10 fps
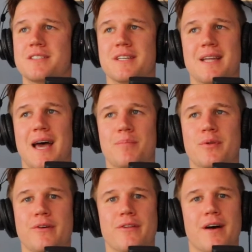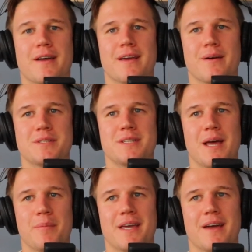NAB look like? What's your
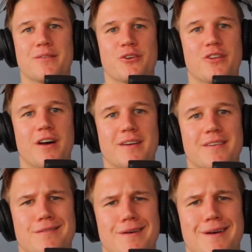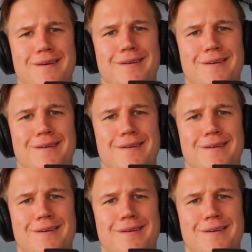NAB account look like? Huh?